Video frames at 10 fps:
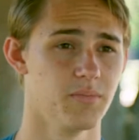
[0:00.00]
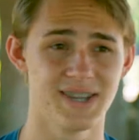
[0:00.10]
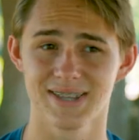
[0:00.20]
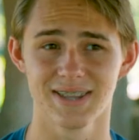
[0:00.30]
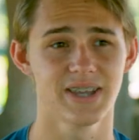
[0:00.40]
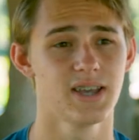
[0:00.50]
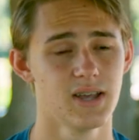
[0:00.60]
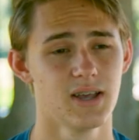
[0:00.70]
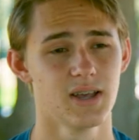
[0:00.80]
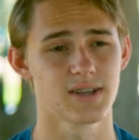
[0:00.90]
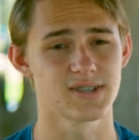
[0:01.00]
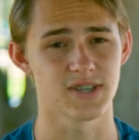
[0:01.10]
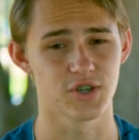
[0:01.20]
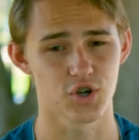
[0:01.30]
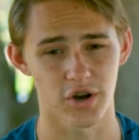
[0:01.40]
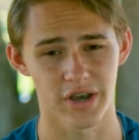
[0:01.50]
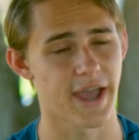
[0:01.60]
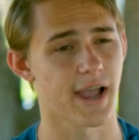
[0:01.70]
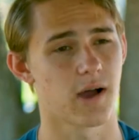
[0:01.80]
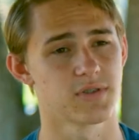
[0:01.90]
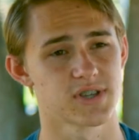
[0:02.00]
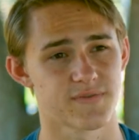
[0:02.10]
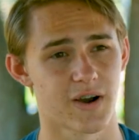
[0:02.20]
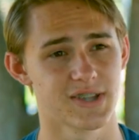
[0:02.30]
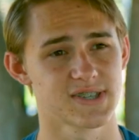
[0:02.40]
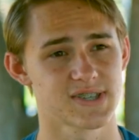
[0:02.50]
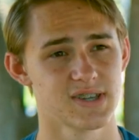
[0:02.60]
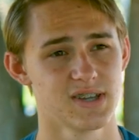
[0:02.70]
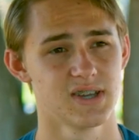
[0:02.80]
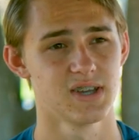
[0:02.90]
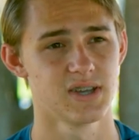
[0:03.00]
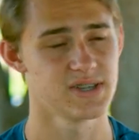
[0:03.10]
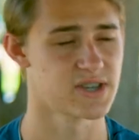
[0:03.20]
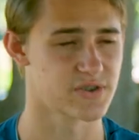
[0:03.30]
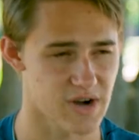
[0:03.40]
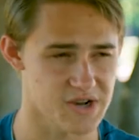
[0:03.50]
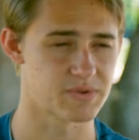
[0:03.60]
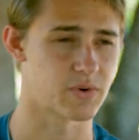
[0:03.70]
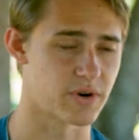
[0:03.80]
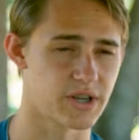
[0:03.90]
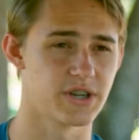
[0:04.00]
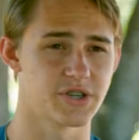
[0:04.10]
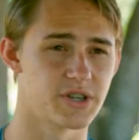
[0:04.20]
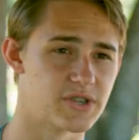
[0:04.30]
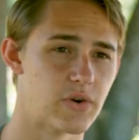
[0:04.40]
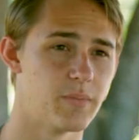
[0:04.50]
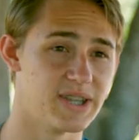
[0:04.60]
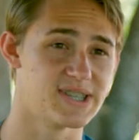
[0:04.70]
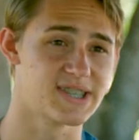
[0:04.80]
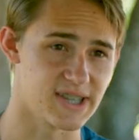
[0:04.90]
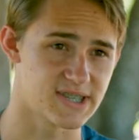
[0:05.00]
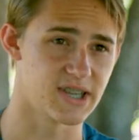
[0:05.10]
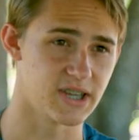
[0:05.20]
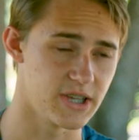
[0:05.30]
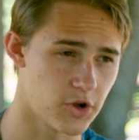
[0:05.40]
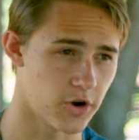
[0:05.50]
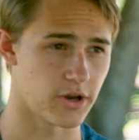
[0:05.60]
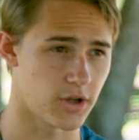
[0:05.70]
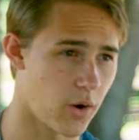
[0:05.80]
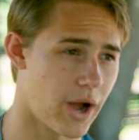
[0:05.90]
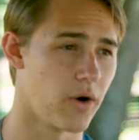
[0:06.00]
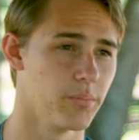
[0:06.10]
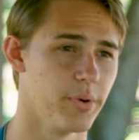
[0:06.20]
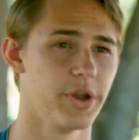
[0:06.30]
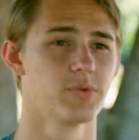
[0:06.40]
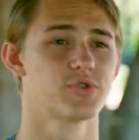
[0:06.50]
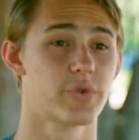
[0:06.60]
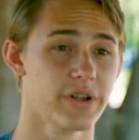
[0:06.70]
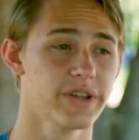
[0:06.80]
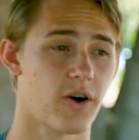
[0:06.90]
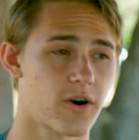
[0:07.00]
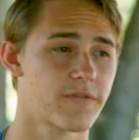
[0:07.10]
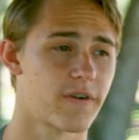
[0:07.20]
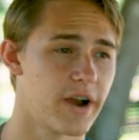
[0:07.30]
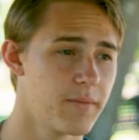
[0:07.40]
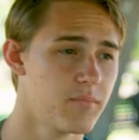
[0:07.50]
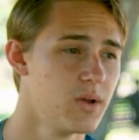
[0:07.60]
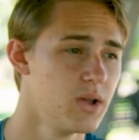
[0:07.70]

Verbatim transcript: mentally because he couldn't hang out with his friends. He has a respiratory condition, so it made sense that he couldn't go out. But it was really hard for him.